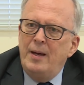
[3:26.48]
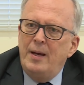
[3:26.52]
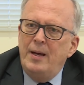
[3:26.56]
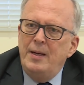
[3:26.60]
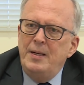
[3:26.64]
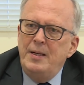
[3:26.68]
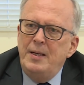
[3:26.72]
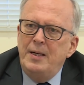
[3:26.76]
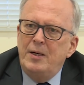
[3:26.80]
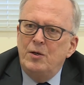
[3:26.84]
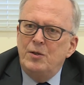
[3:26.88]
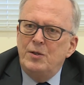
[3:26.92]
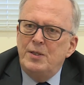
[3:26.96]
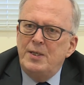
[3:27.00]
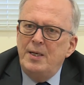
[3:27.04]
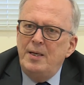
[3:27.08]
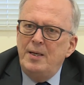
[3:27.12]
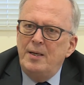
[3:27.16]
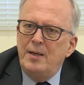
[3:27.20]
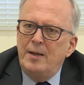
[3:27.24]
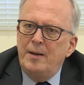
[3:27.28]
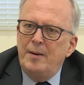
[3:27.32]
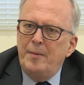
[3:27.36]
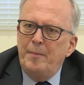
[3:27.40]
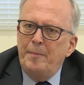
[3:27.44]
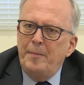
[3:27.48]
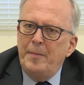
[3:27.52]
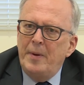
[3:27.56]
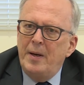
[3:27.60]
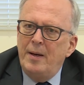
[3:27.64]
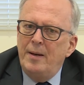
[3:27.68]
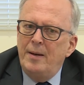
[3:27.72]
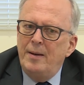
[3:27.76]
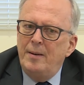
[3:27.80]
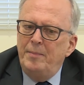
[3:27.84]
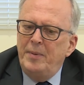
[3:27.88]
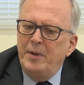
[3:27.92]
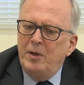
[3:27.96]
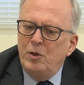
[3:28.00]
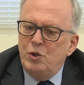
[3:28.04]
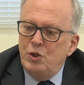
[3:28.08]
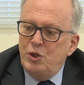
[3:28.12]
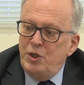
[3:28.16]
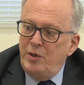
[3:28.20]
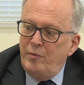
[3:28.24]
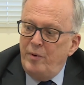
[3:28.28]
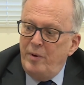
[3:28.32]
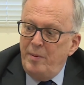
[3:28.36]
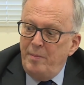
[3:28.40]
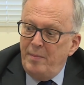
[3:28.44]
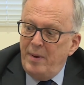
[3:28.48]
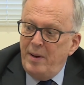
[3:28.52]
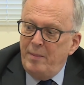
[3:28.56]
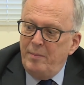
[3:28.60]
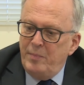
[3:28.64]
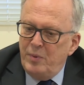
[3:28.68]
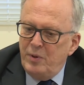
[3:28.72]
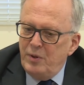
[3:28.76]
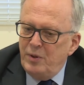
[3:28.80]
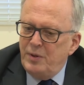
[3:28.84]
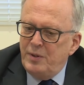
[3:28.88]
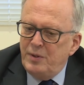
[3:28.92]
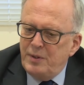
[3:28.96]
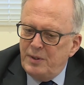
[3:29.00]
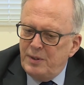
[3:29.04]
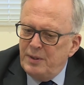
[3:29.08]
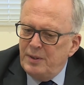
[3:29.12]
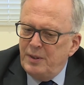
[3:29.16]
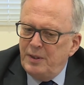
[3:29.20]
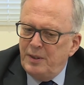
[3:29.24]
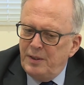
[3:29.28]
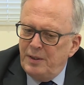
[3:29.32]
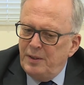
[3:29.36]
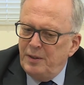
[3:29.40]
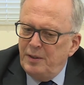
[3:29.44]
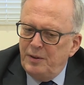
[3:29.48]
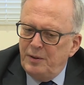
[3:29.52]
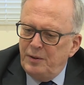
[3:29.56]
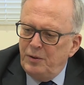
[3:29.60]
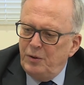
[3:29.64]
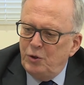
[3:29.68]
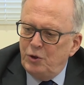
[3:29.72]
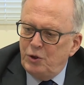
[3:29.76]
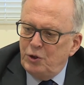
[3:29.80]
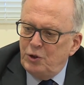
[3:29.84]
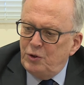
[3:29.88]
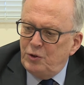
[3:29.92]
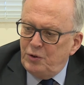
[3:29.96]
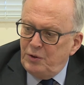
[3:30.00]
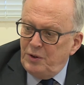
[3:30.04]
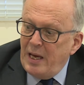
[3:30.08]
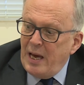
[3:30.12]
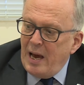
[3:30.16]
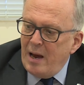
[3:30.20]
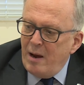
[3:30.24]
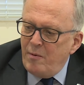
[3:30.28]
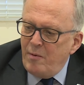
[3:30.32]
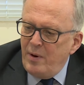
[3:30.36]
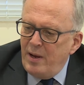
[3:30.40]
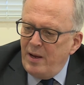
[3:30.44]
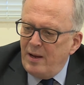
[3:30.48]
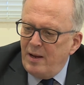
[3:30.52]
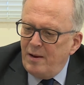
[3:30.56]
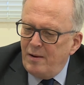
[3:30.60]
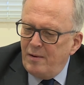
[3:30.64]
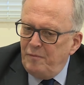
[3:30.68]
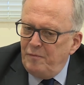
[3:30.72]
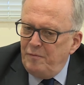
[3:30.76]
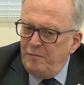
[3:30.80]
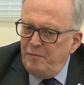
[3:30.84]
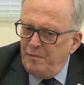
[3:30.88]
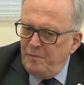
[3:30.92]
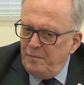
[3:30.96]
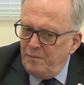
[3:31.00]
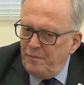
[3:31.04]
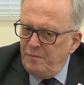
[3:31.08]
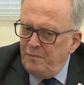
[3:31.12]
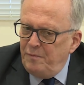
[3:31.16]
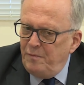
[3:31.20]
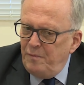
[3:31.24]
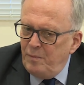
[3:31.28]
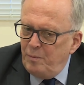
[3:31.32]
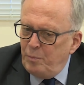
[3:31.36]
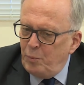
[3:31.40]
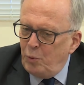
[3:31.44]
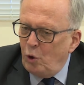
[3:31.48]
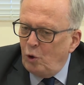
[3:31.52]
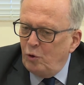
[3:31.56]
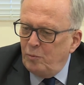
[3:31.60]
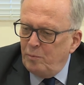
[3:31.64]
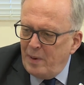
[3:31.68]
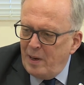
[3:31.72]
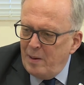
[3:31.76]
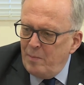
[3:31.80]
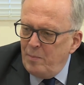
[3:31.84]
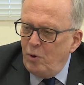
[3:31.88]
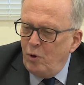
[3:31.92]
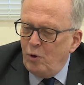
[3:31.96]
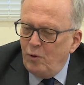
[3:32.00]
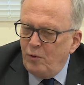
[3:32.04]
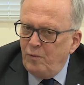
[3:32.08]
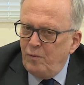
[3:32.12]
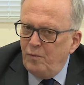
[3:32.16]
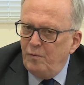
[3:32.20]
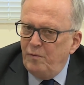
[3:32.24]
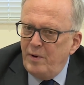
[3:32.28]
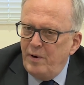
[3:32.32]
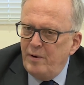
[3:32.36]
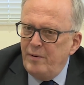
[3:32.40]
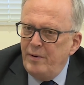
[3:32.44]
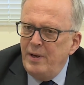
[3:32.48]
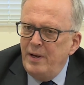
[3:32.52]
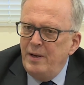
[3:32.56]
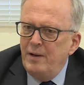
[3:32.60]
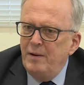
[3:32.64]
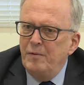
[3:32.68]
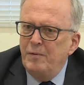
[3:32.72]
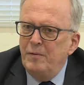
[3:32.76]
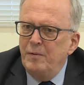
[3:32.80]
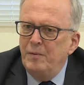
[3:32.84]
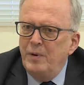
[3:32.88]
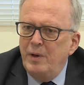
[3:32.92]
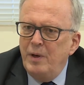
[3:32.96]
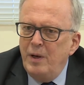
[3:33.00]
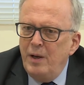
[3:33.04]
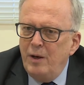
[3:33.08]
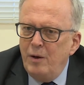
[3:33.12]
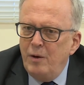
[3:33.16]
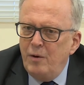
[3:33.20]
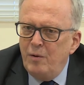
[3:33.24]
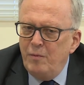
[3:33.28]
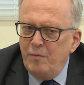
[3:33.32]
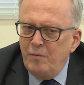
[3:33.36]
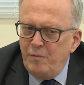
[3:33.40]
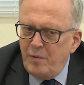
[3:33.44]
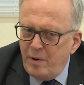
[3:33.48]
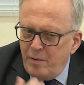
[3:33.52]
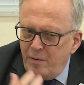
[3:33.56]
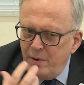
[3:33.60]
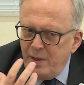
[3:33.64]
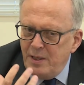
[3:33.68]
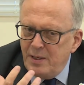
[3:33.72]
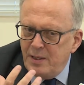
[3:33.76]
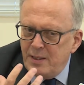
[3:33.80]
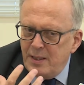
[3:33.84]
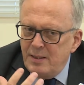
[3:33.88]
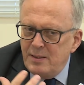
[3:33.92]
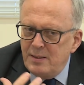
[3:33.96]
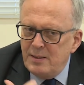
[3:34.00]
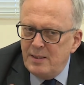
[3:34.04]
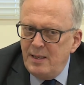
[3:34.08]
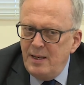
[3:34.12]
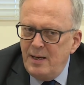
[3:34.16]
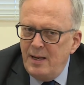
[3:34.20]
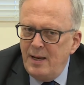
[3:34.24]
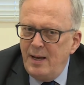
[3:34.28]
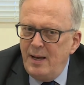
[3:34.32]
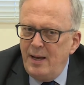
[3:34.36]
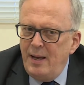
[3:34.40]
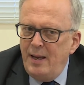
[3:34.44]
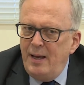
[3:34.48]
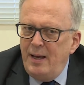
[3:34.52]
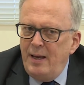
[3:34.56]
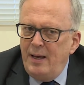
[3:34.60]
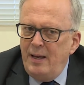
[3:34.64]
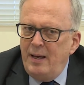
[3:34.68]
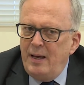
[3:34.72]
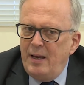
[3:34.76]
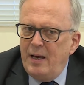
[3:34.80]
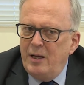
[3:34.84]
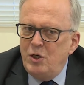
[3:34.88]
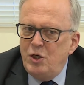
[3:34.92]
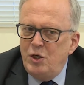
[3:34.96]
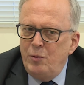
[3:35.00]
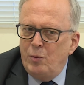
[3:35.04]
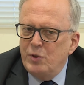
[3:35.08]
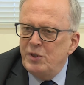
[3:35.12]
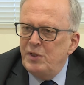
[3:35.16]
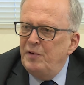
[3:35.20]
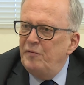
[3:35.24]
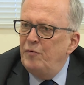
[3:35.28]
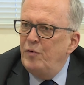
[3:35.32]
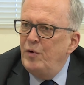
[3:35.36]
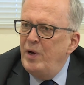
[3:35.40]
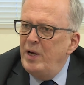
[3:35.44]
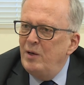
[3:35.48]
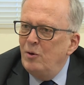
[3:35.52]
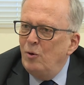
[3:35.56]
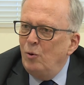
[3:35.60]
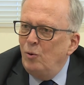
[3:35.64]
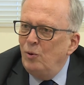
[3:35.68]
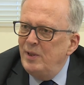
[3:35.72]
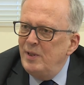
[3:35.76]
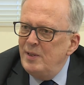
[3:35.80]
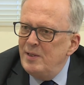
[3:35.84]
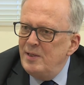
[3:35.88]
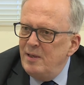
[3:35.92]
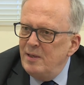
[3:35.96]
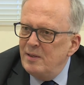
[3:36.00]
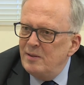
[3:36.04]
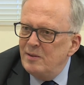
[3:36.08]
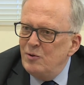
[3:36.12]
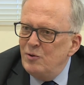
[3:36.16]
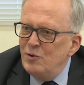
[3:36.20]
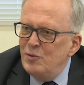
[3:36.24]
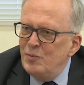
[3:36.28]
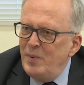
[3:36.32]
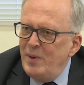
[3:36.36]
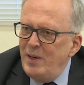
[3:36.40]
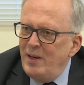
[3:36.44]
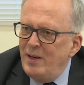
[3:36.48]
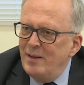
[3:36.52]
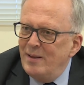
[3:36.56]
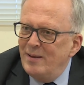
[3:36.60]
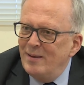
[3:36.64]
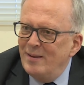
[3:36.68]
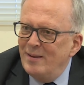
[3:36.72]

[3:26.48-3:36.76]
in Nicosia, because she remembered the area plot by plot very, very intensely. And she was afraid all these years to speak,